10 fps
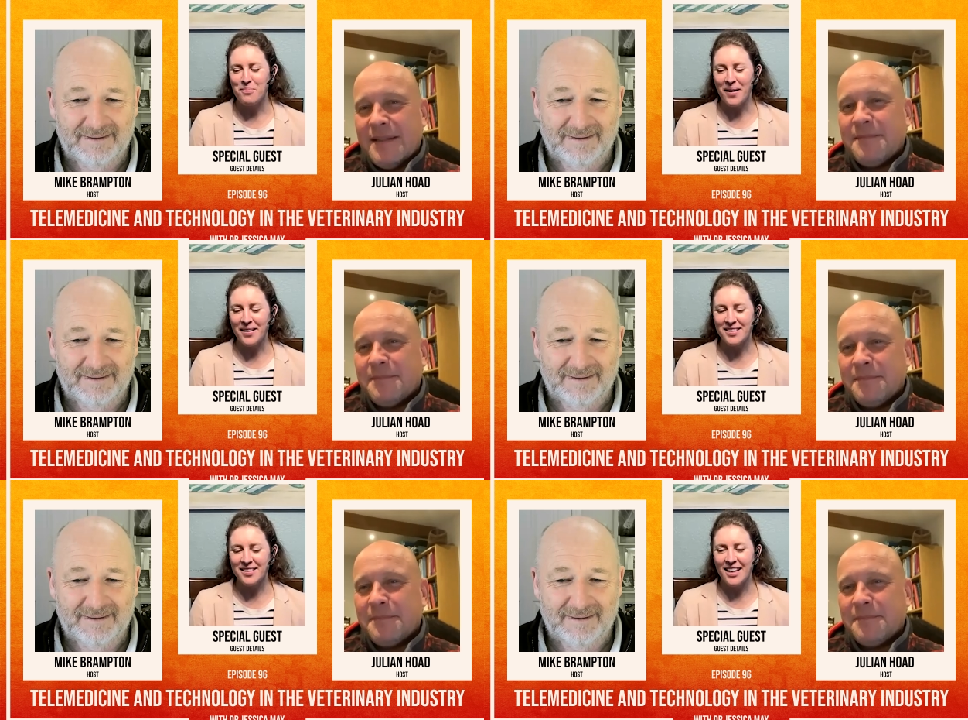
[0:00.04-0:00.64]

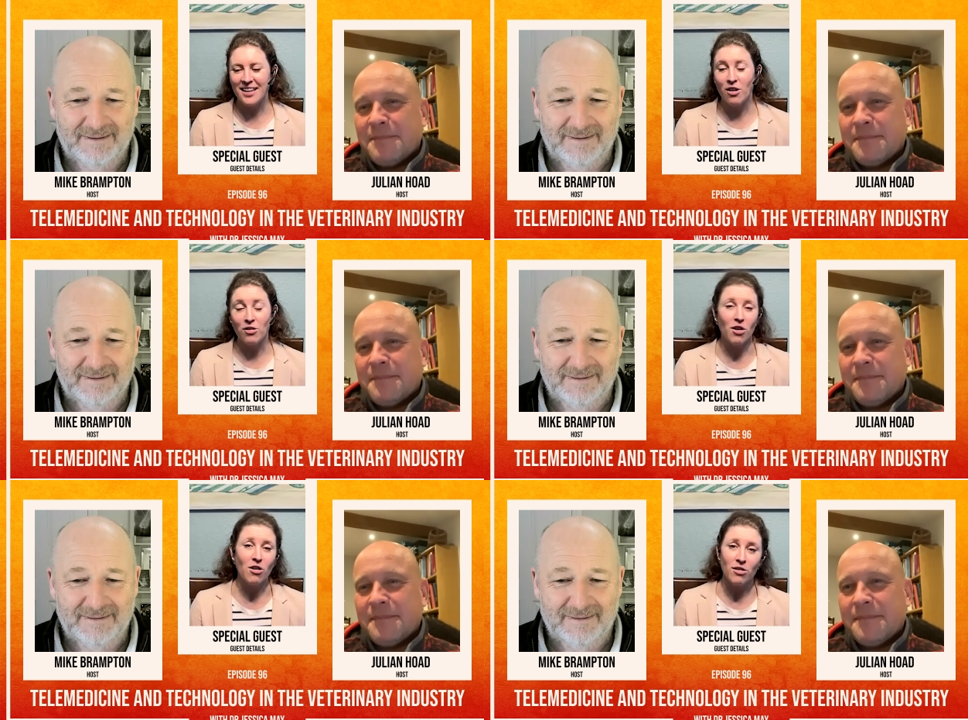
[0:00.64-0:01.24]
Speaker 1: But in
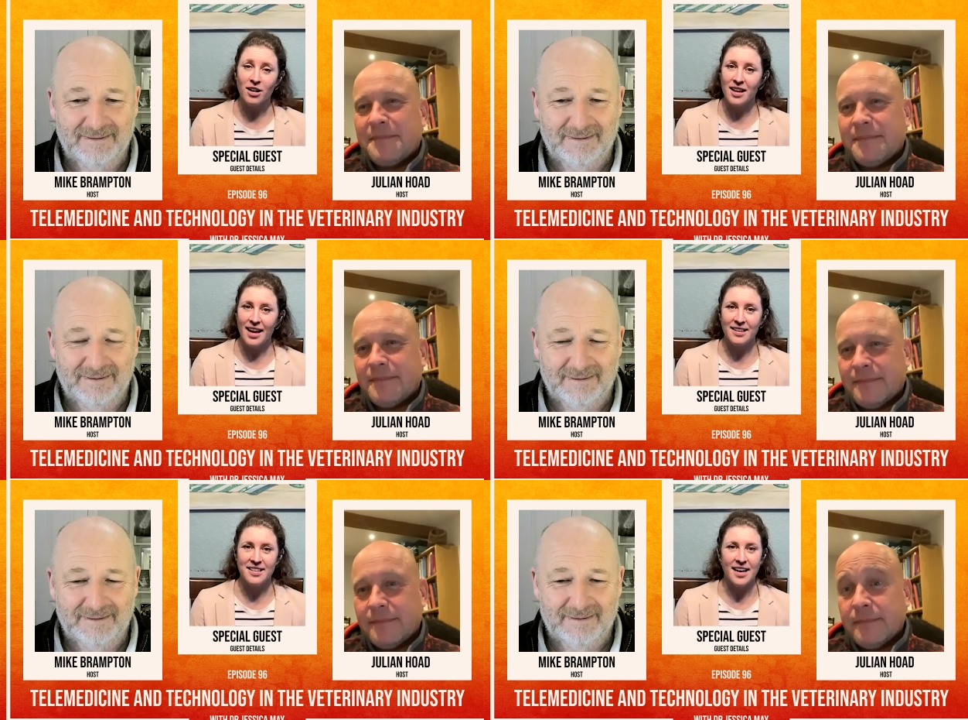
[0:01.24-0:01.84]
Hong Kong,
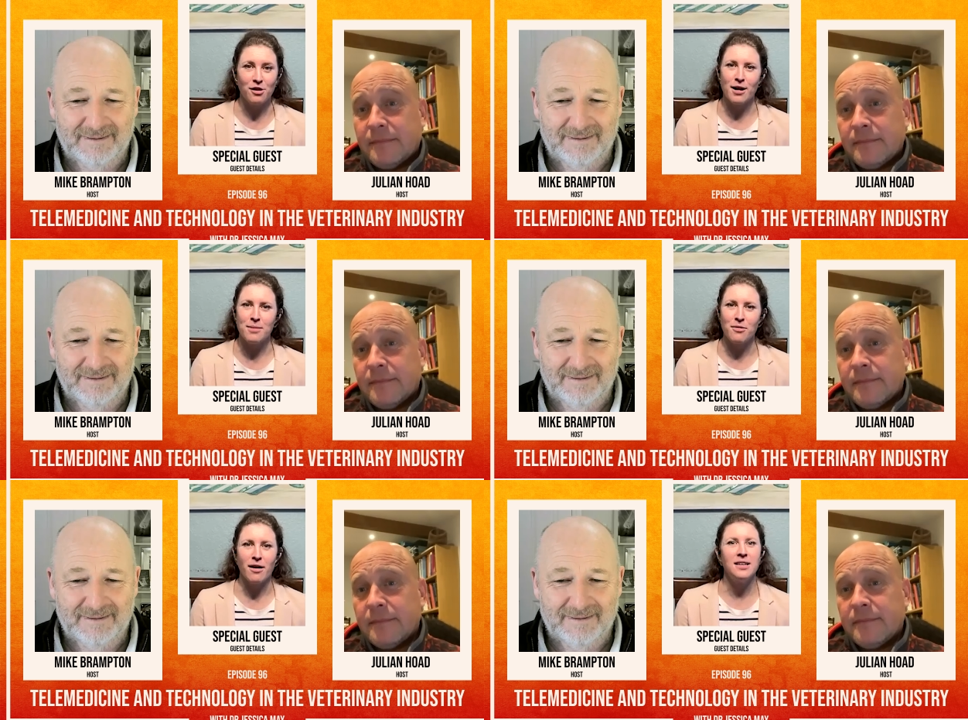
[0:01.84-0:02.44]
they take
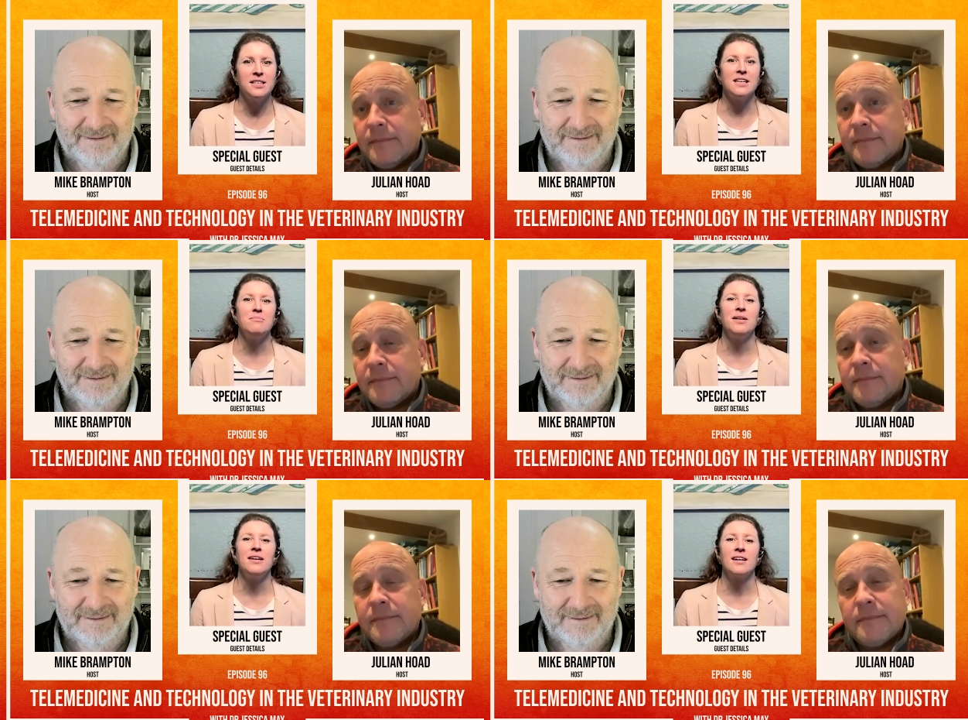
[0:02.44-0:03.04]
great pride
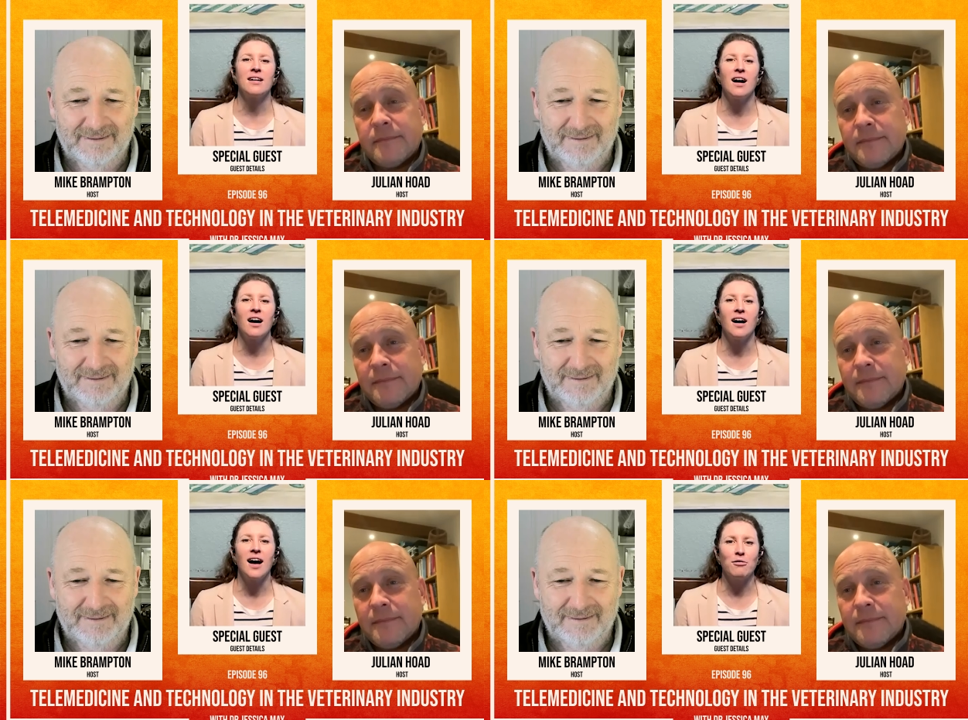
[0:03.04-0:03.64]
in being
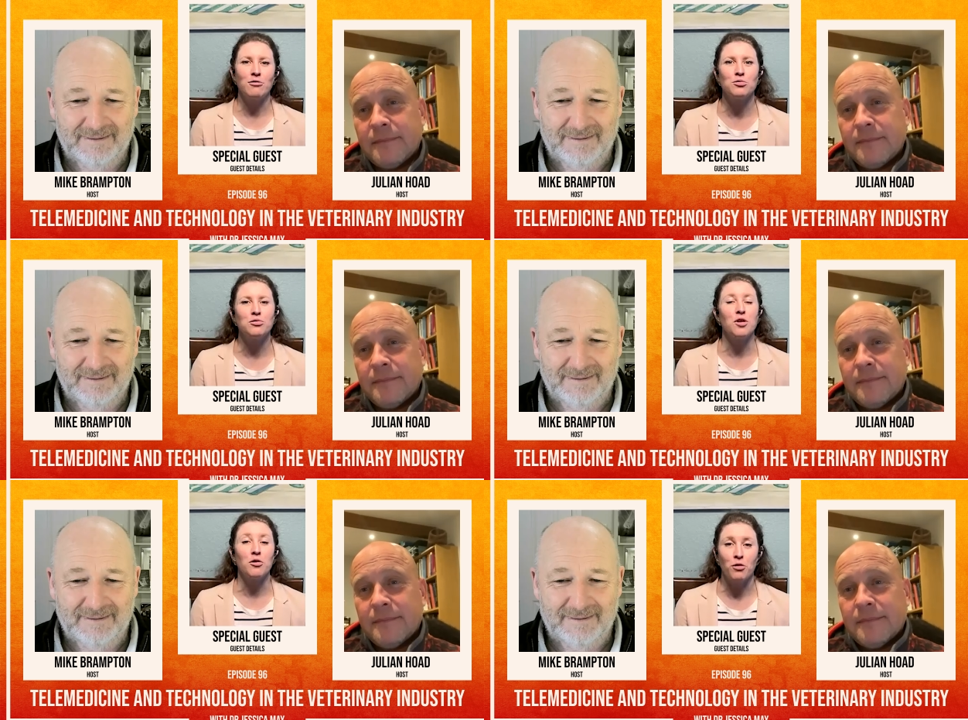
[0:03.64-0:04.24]
uh,
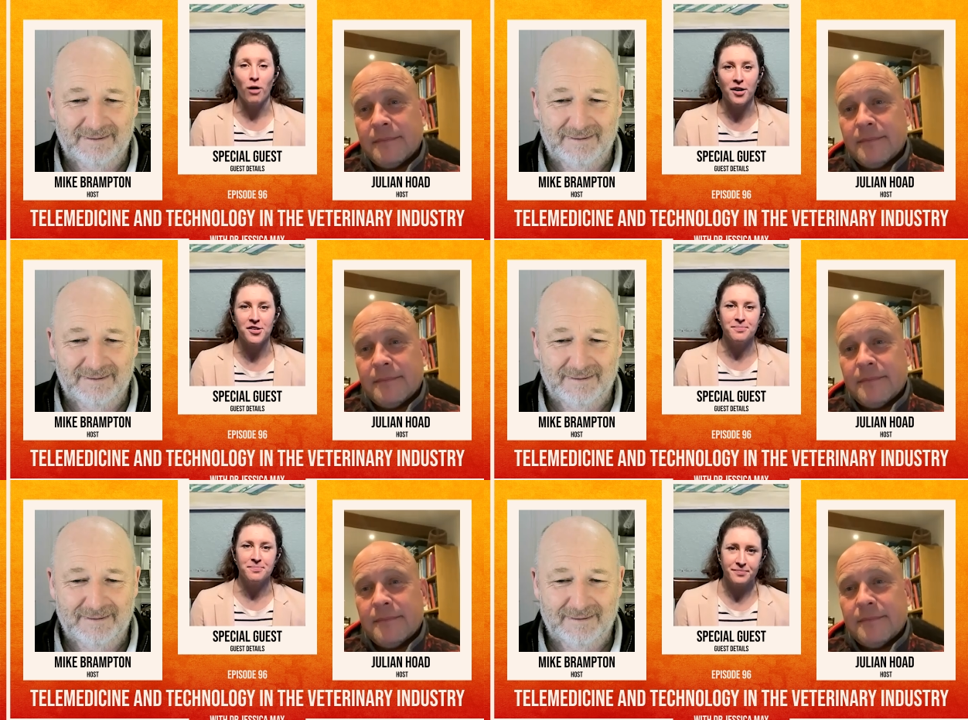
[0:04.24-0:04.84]
outdoors on grass.